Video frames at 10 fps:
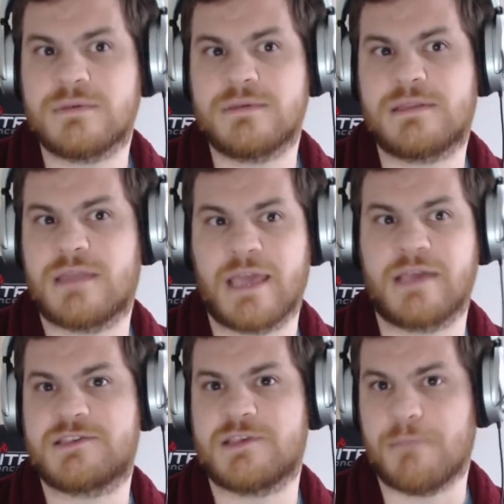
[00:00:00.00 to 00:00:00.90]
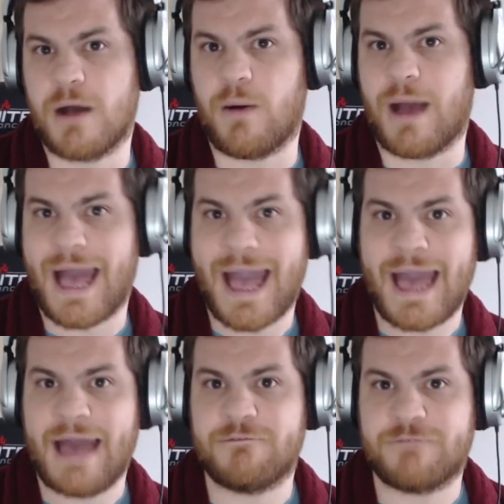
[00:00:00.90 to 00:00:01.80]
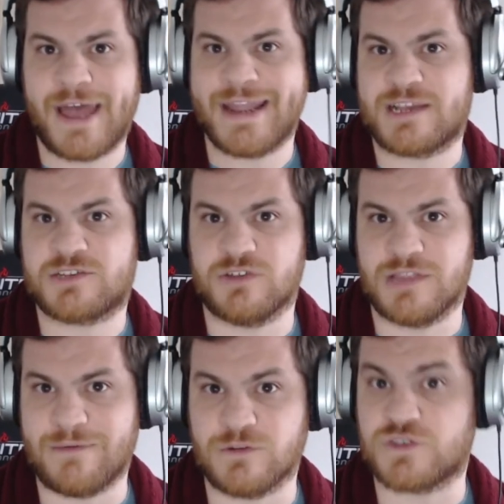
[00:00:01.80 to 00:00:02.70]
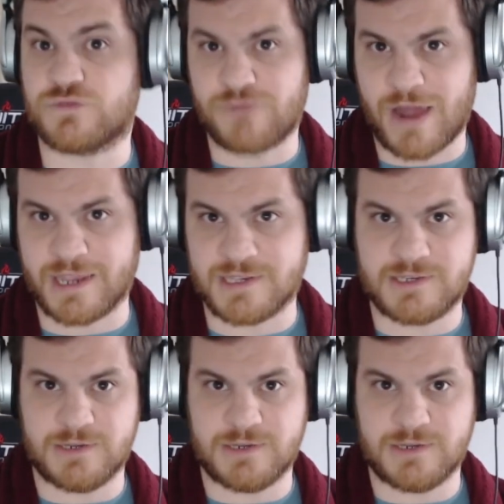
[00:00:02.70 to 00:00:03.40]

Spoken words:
think Samoa have that extra level to rise to